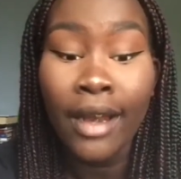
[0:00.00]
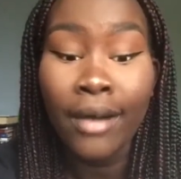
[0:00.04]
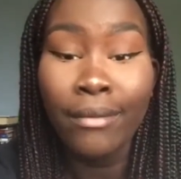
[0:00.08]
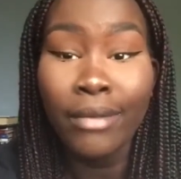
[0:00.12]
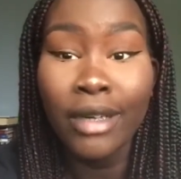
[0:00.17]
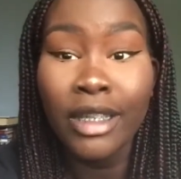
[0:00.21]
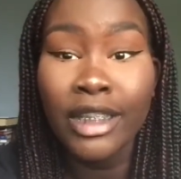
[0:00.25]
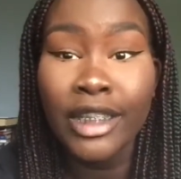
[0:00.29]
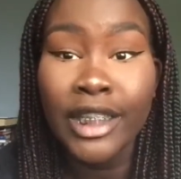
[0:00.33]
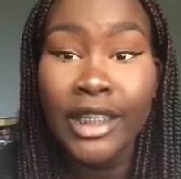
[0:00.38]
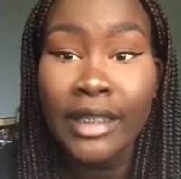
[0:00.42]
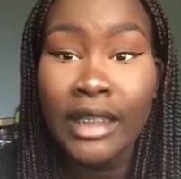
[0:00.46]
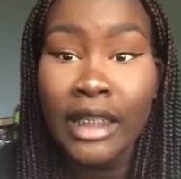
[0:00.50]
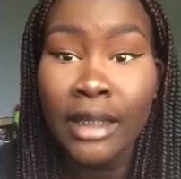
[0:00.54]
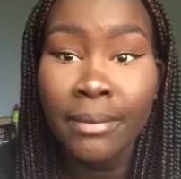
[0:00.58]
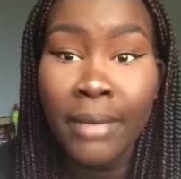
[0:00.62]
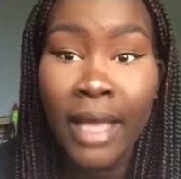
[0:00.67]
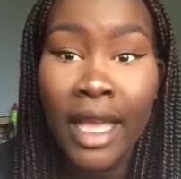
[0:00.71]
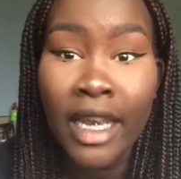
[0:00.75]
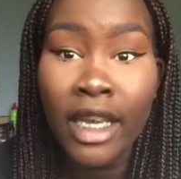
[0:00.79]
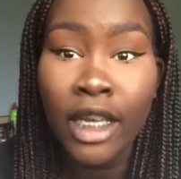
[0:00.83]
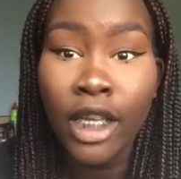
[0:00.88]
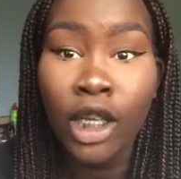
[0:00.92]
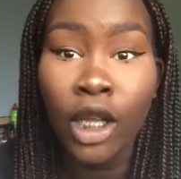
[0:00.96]
receive some
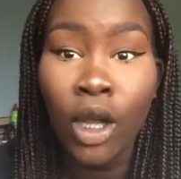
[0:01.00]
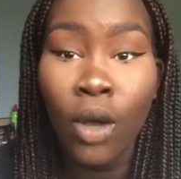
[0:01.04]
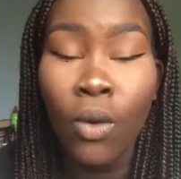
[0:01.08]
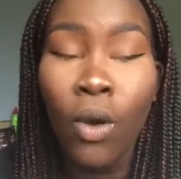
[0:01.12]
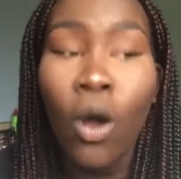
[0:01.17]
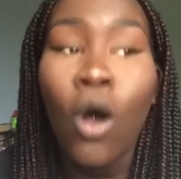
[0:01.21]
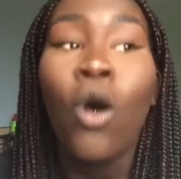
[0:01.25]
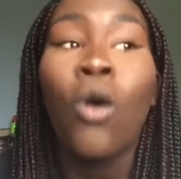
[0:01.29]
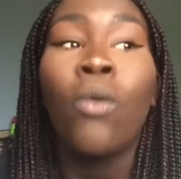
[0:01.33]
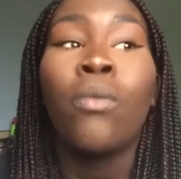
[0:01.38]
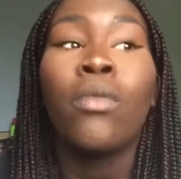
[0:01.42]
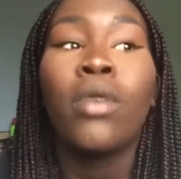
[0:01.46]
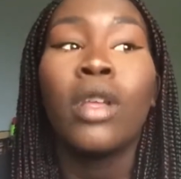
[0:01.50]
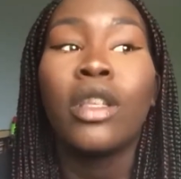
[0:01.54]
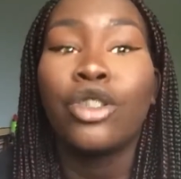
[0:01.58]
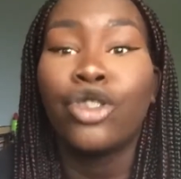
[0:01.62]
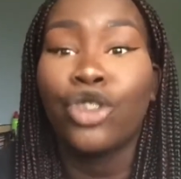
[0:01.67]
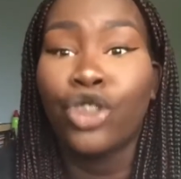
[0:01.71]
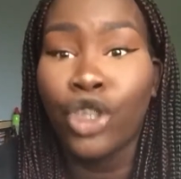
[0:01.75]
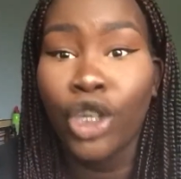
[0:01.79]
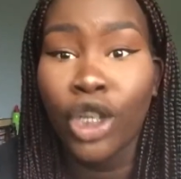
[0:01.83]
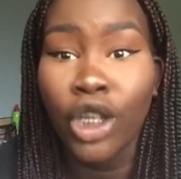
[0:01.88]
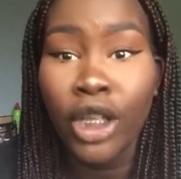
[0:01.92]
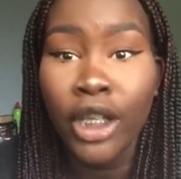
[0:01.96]
head and go home,
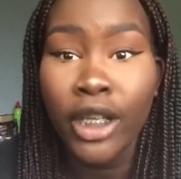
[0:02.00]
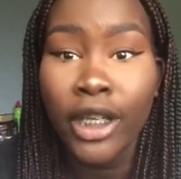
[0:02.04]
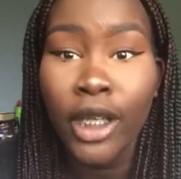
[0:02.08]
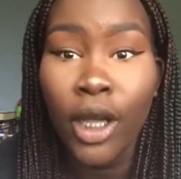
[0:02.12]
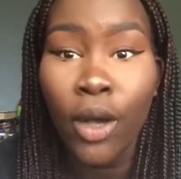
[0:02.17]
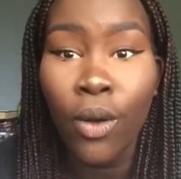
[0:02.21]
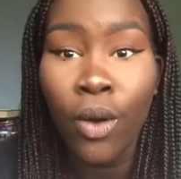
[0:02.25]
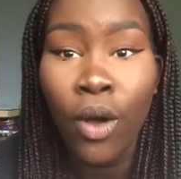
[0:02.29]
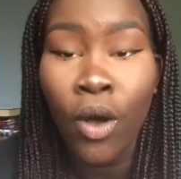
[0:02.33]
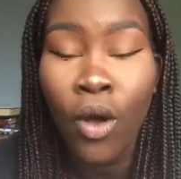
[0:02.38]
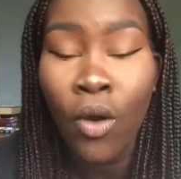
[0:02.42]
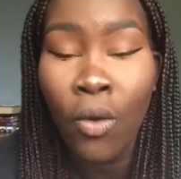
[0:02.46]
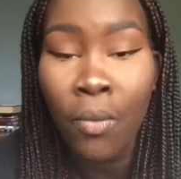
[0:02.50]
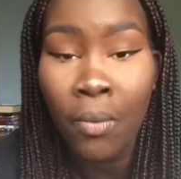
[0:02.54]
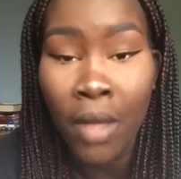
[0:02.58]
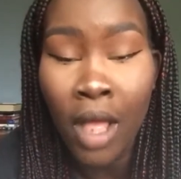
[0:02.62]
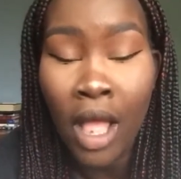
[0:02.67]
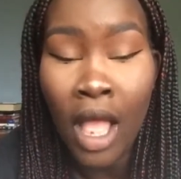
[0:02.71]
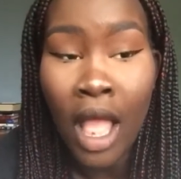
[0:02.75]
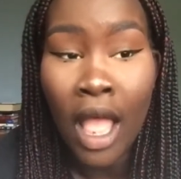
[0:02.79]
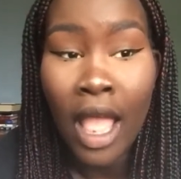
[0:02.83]
chill and go home.